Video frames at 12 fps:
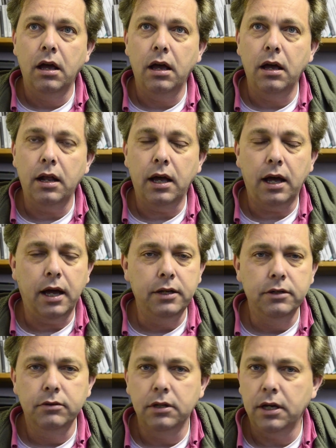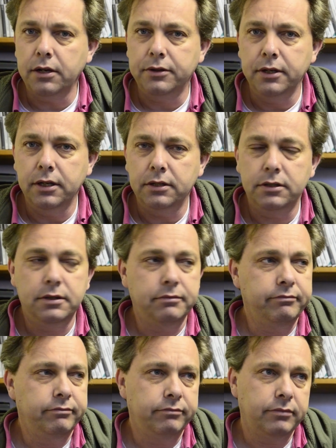I do a lot of things.
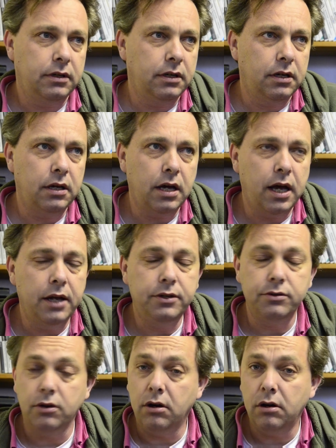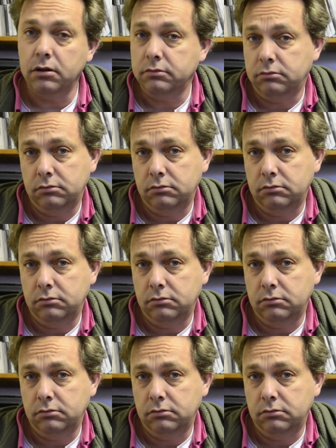I draw,